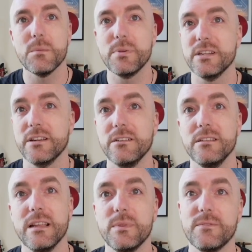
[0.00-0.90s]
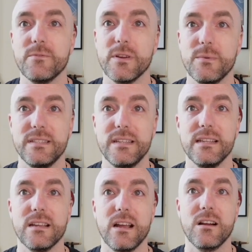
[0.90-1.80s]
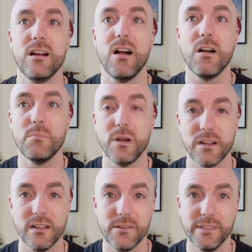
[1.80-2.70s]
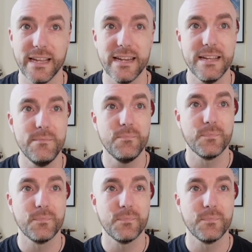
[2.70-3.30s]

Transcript: particularly when the frequencies are harmonically related,